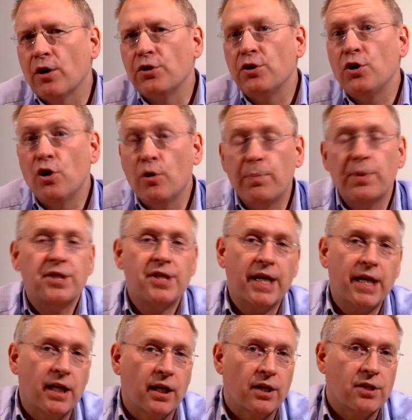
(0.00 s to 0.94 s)
on your
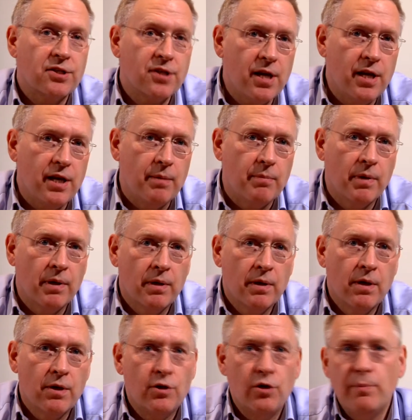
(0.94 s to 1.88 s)
particular team,
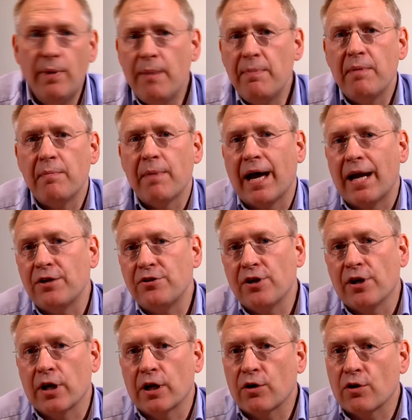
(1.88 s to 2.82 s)
you may be
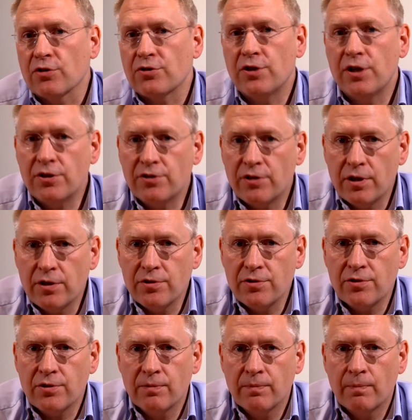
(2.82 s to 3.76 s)
managing across
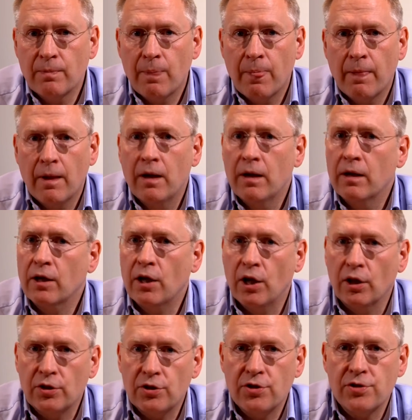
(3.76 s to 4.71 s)
distance,
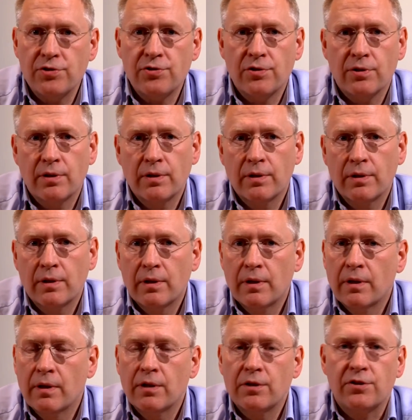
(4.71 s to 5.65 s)
cultures,
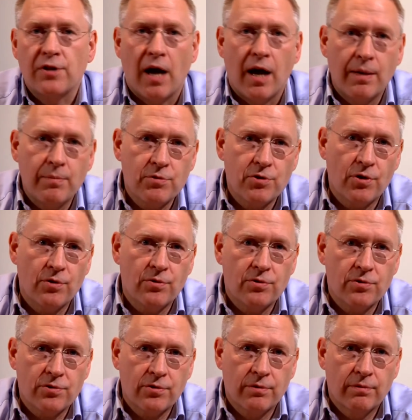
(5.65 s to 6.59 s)
time
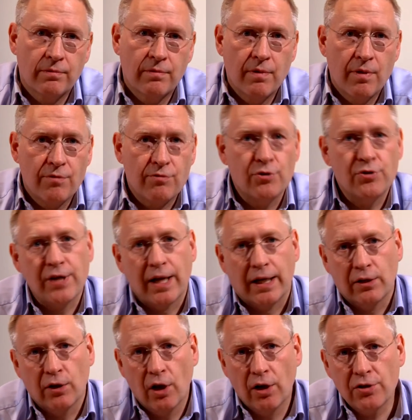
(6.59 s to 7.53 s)
zones, through
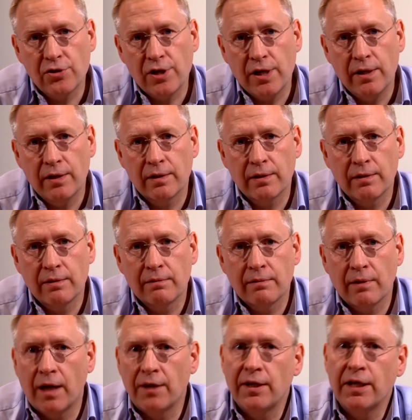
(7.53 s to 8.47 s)
technology,
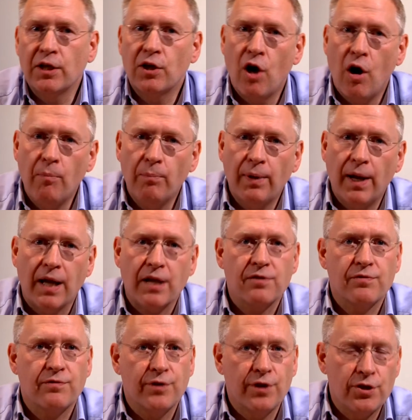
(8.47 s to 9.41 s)
and in complex
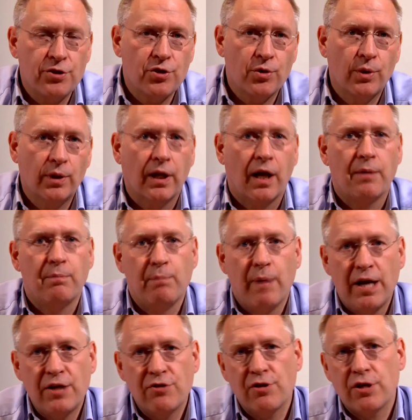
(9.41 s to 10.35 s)
virtual and
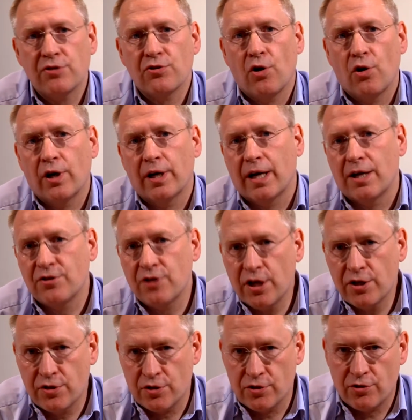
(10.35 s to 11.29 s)
matrix
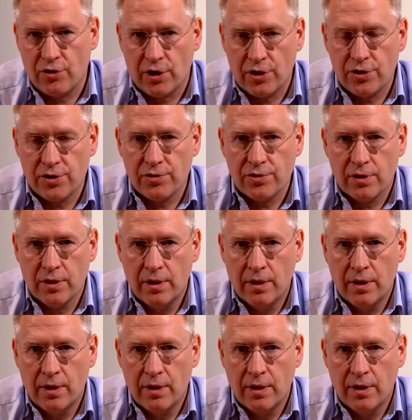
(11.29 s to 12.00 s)
organization structures.